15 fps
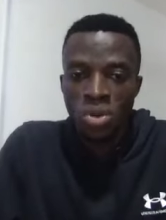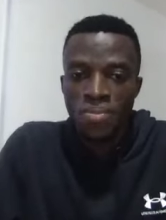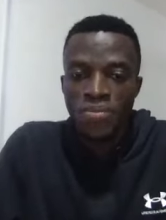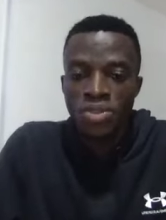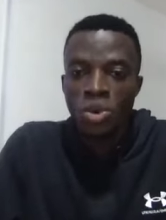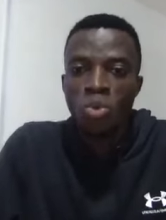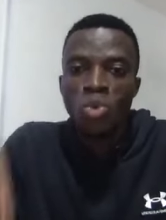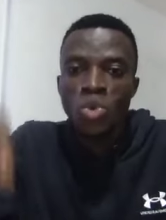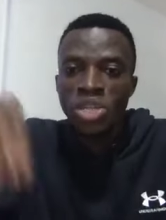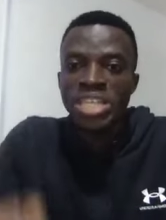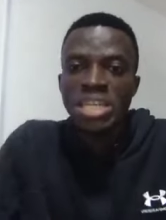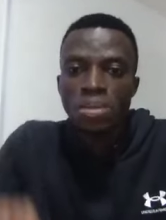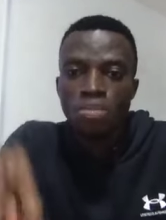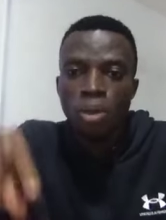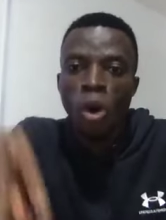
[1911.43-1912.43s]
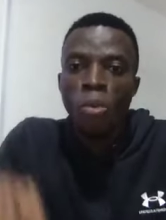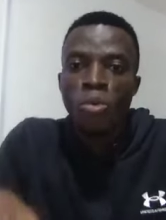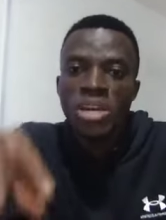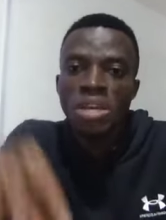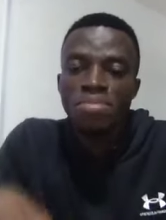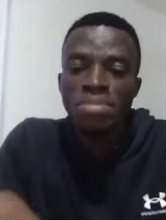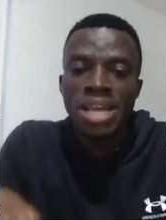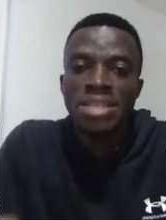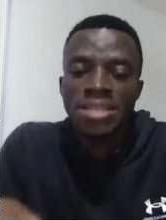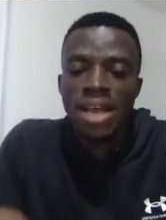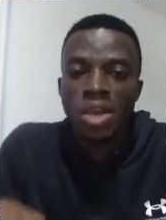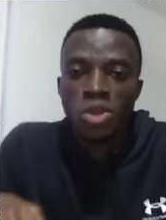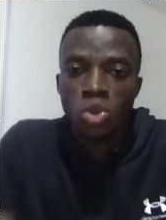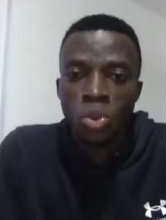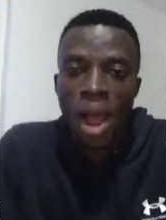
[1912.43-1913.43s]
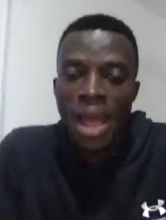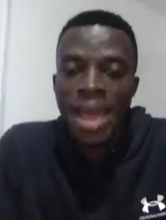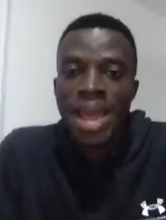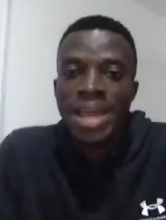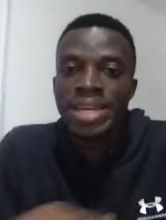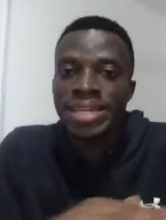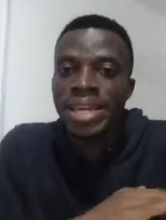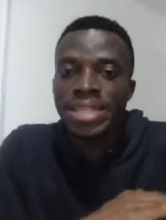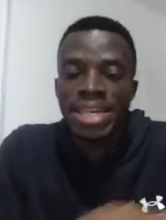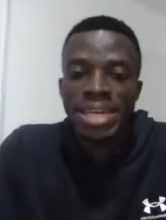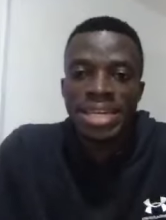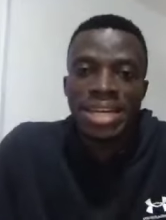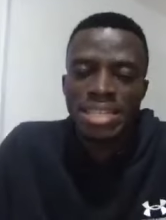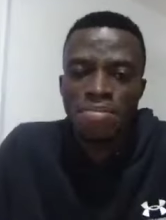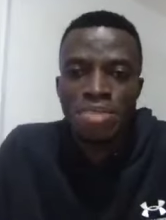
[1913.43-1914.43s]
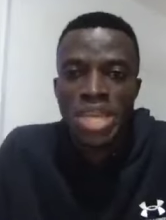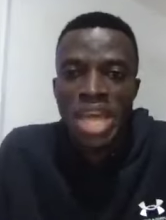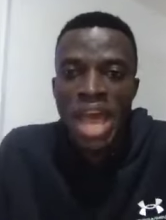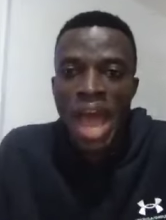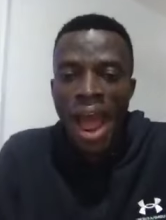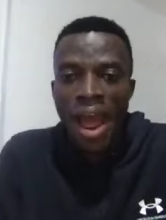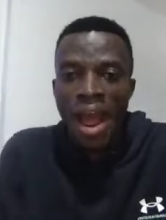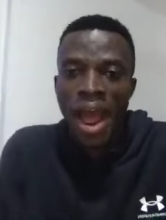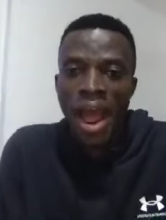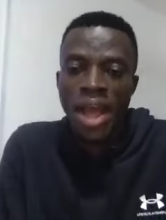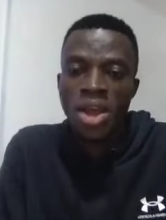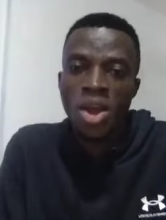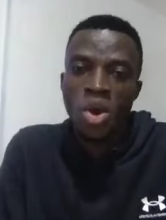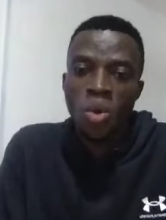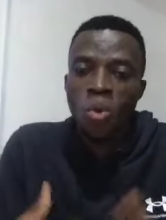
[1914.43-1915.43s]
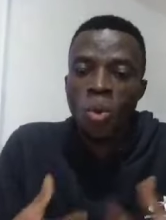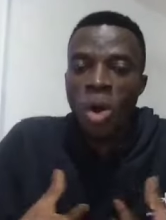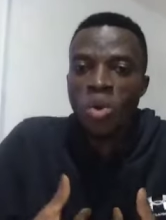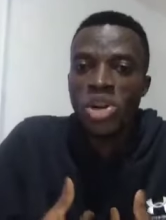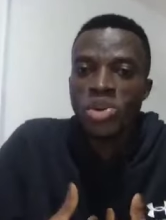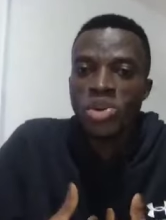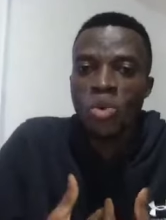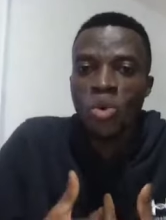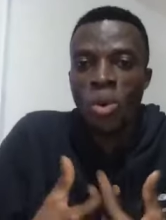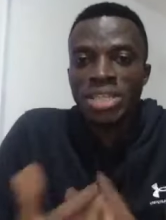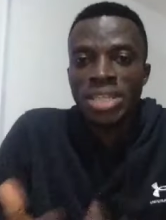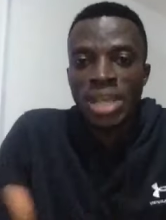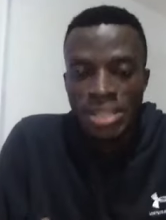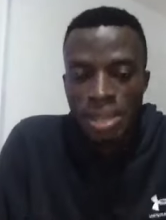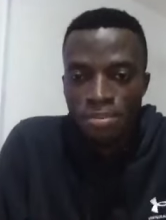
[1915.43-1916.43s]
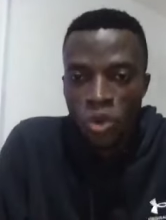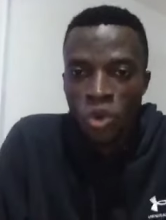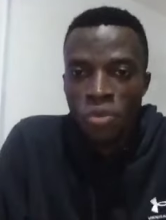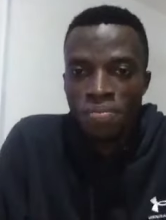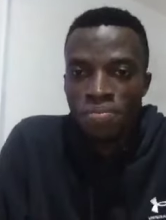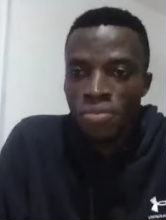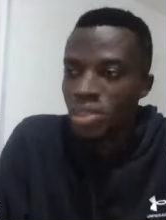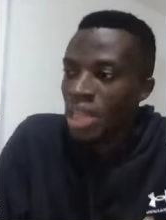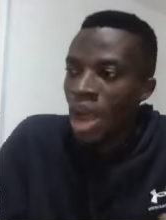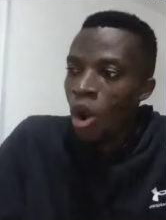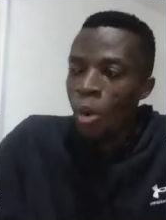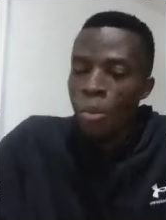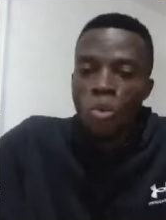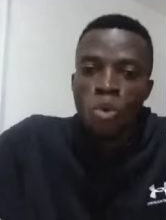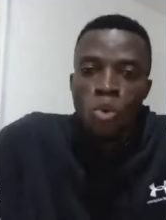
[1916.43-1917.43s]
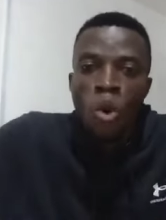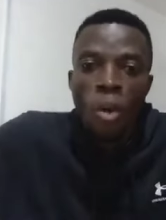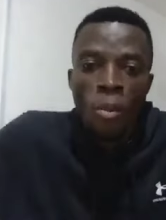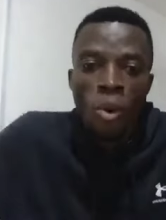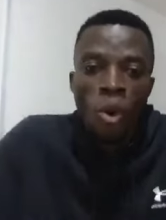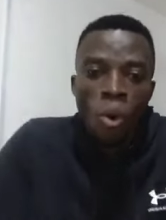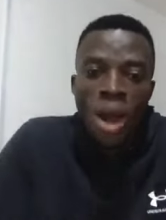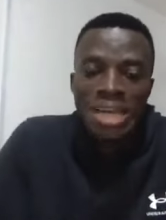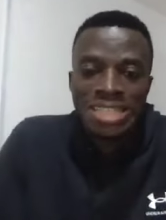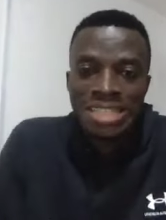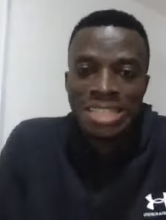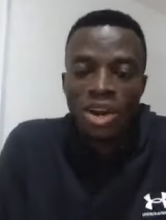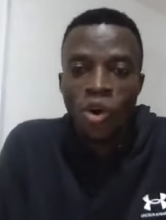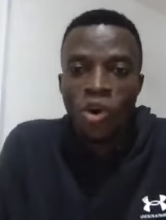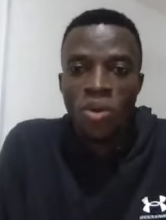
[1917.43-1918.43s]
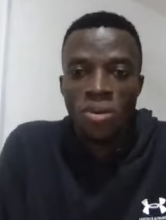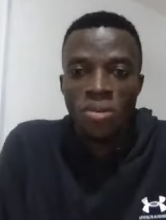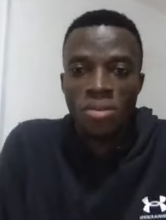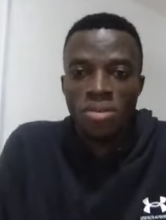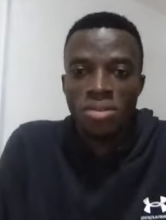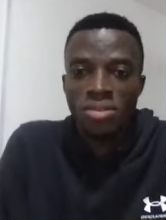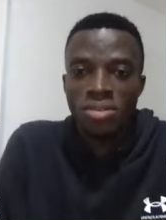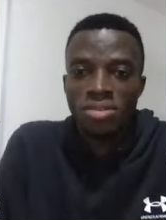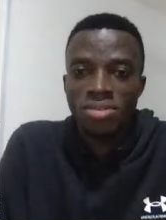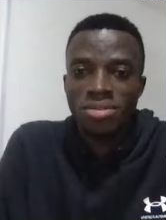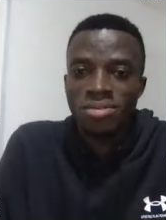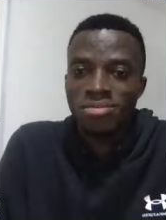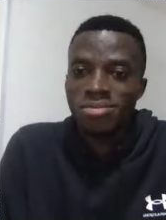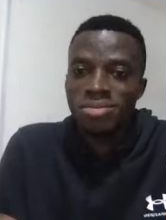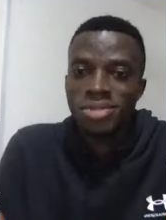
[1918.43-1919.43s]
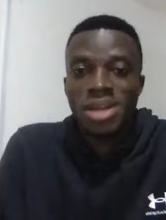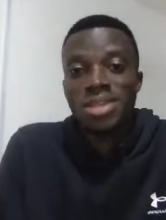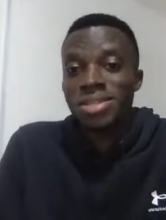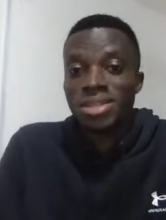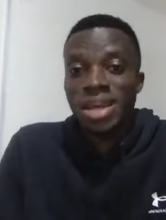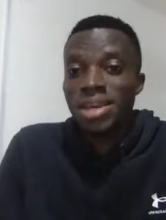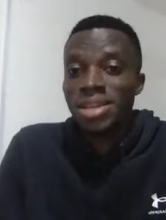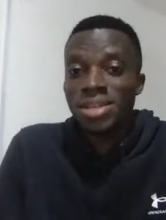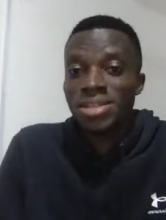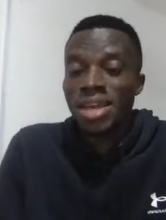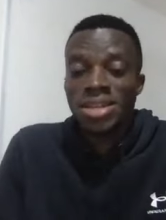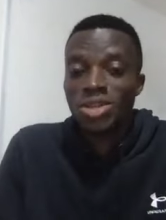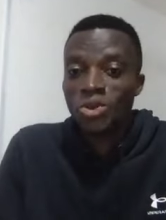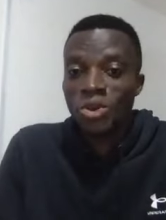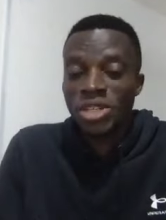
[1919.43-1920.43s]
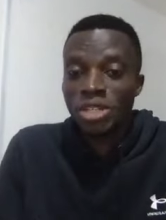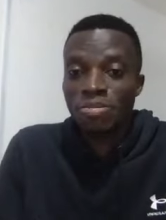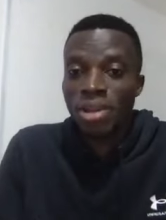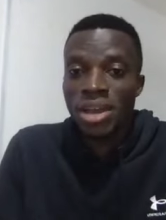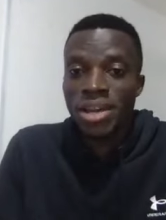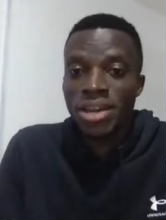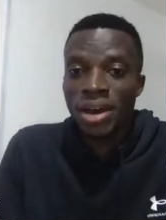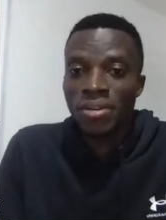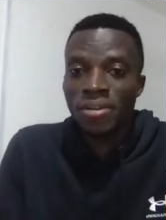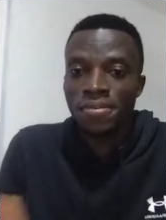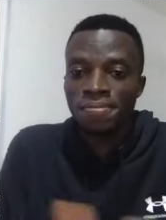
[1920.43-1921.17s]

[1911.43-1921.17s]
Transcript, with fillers: So who did nipa who nim nyansa so a e de chen ya de bia. Wo akodi wo no na omu ku omu ho ho. That's that that is what is playing out.